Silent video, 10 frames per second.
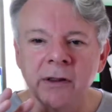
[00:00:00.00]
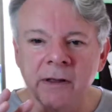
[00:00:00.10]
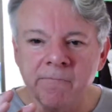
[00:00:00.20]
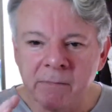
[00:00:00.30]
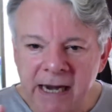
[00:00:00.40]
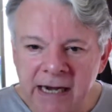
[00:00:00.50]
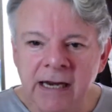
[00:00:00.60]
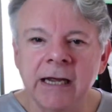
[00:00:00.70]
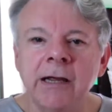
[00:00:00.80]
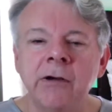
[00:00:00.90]
the
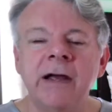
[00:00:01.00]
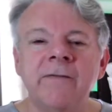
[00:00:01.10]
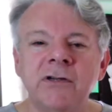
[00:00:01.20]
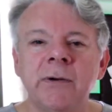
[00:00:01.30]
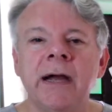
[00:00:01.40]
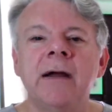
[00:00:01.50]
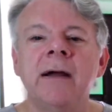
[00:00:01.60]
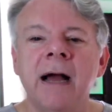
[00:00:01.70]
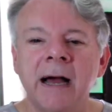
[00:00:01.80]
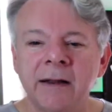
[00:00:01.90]
meaning you give to it,
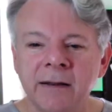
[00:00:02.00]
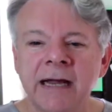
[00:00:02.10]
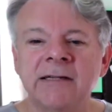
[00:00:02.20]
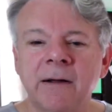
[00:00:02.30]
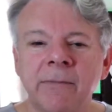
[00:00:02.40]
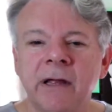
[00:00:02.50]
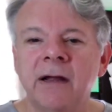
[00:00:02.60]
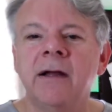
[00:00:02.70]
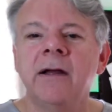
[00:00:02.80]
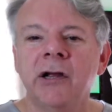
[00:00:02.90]
and that's something,